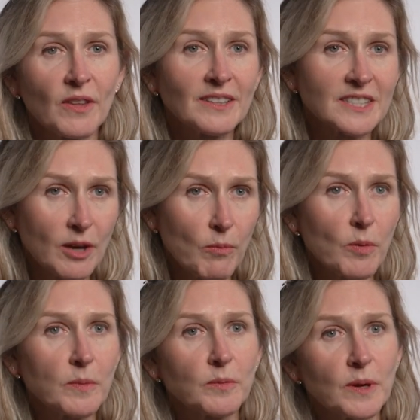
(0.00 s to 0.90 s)
in some
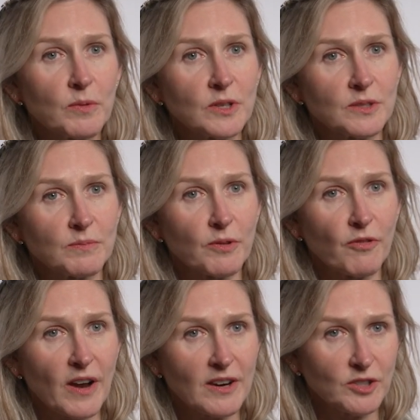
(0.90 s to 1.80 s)
women, we would
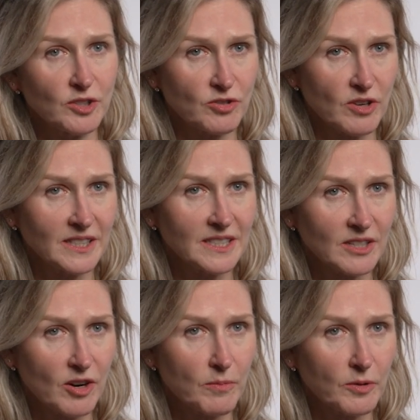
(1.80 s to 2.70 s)
prefer to use
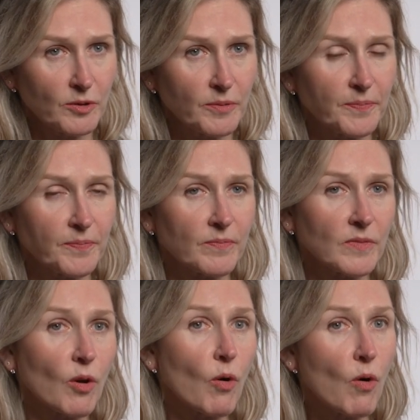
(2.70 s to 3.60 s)
transdermal
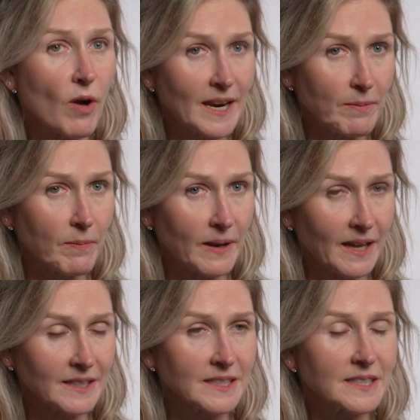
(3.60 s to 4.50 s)
or an
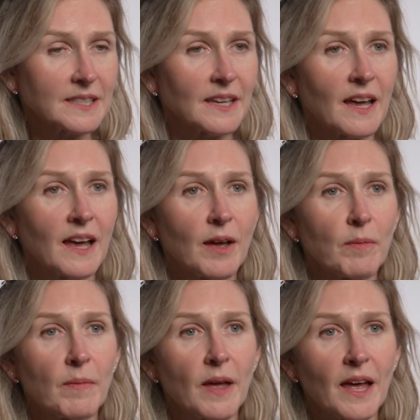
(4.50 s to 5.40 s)
implant,
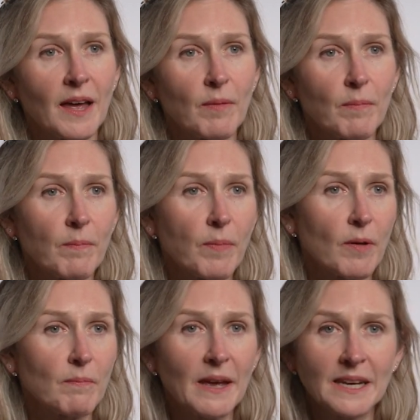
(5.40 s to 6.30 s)

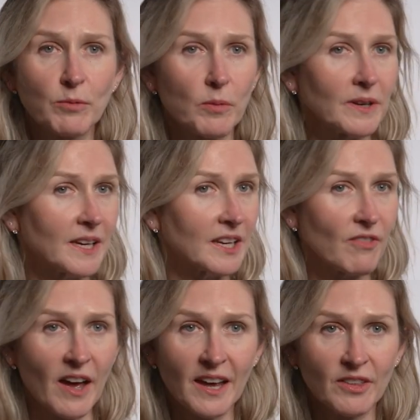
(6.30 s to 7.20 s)
but many women can
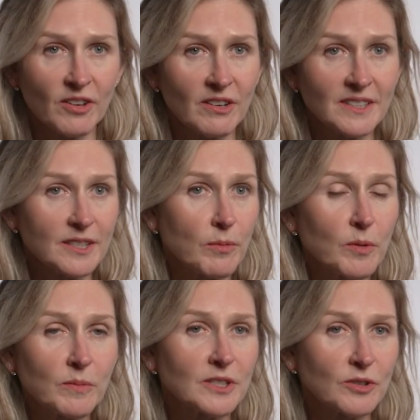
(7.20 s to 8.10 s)
have either. And some
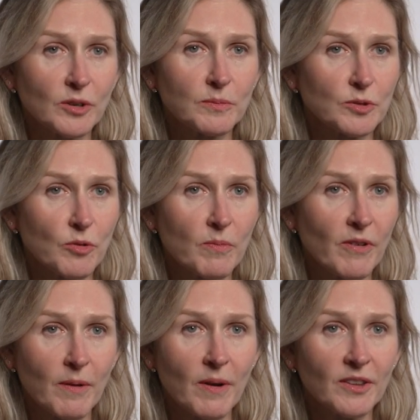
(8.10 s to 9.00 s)
women don't absorb
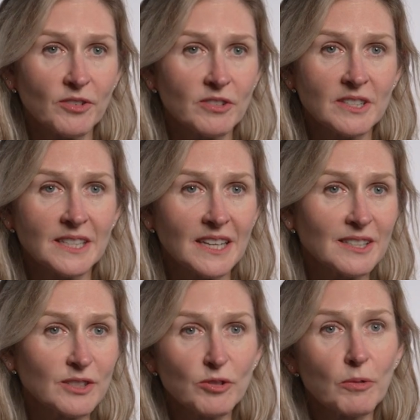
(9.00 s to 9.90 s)
very well through the
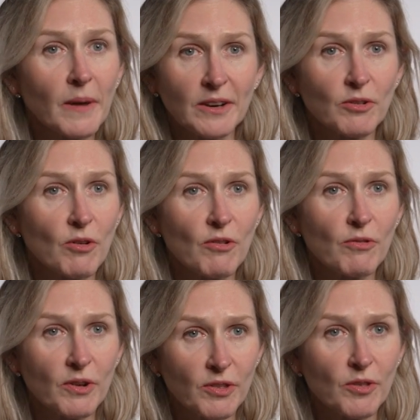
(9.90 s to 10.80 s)
skin, so they're better
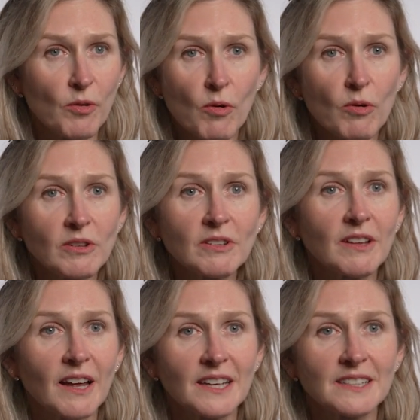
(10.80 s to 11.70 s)
off with
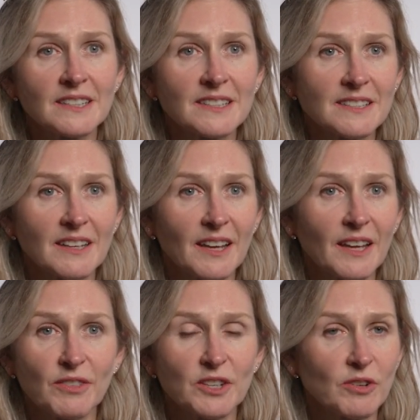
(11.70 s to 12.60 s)
oral. And
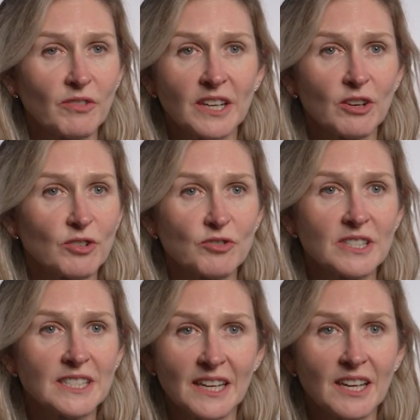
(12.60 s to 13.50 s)
if they don't have any
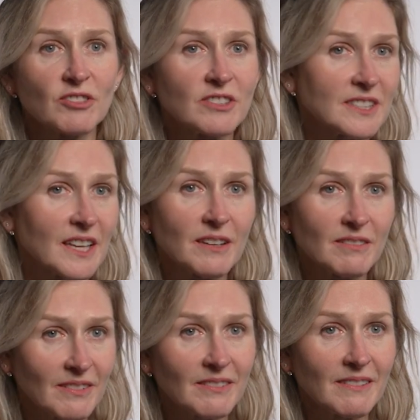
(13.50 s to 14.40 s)
contraindications,
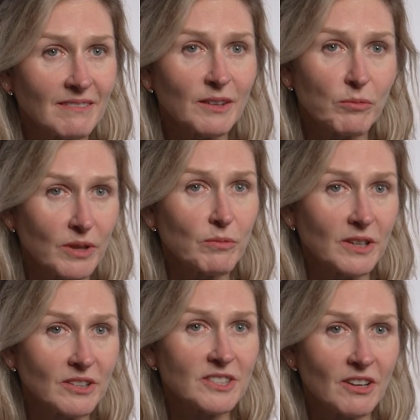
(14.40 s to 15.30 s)
then we
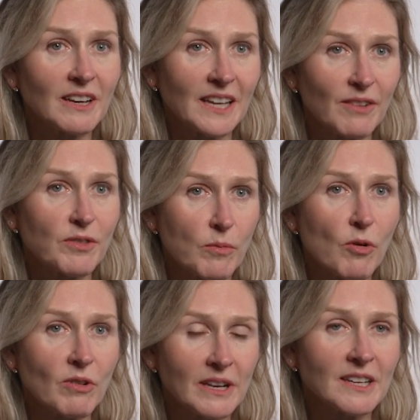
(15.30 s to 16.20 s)
could certainly give them
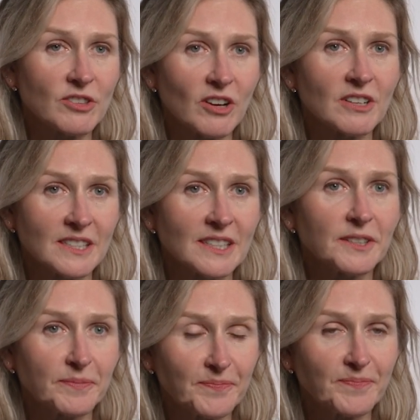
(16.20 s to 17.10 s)
oral HRT.